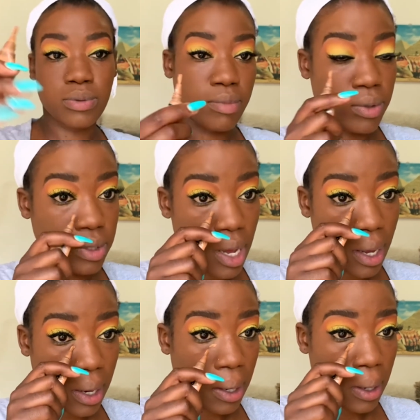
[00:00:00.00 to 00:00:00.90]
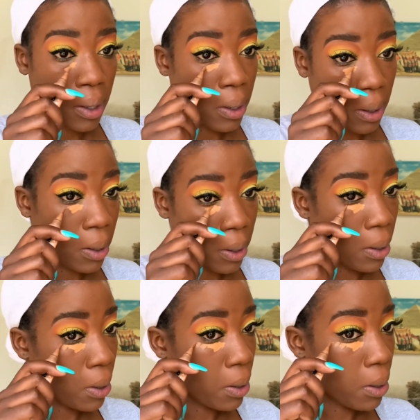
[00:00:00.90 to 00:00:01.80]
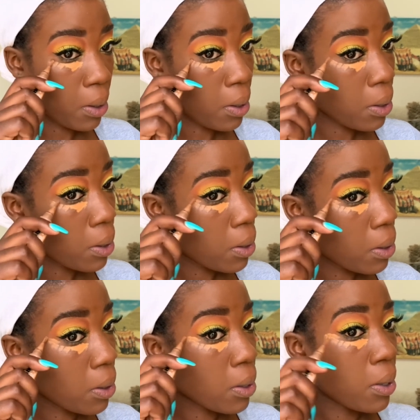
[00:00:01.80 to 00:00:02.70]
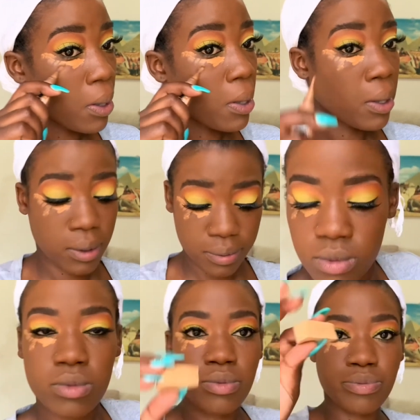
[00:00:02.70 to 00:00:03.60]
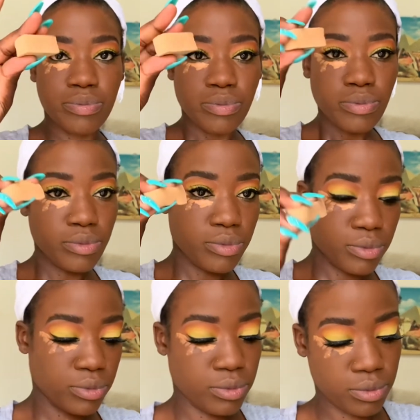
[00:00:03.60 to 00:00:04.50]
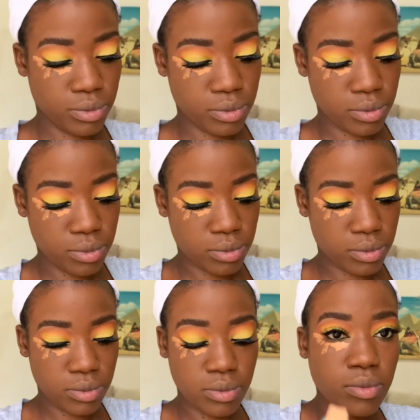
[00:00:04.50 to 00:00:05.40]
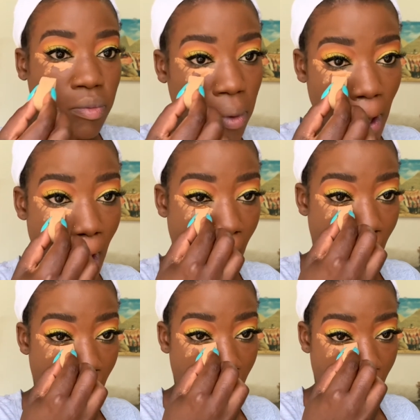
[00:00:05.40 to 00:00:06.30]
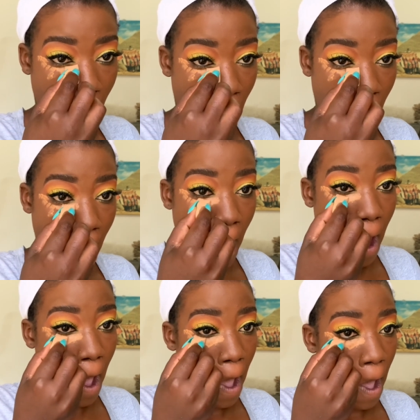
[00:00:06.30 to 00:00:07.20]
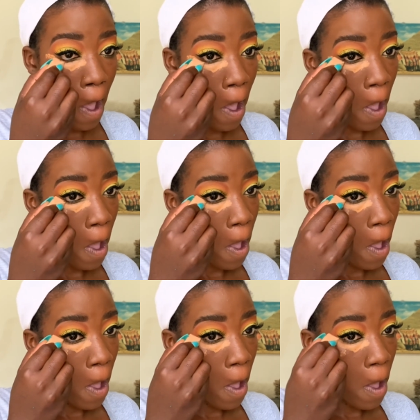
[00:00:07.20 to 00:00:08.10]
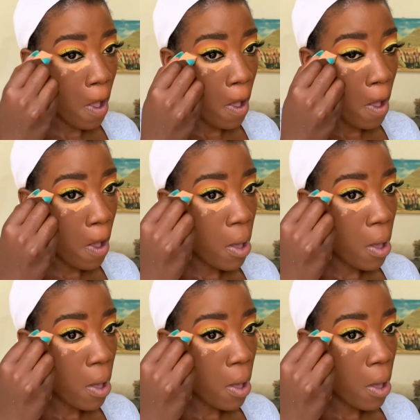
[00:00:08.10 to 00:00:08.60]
Now that my mascara is dry, I'm just gonna go in with my LA Girl Pro Concealer in the shade Fawn,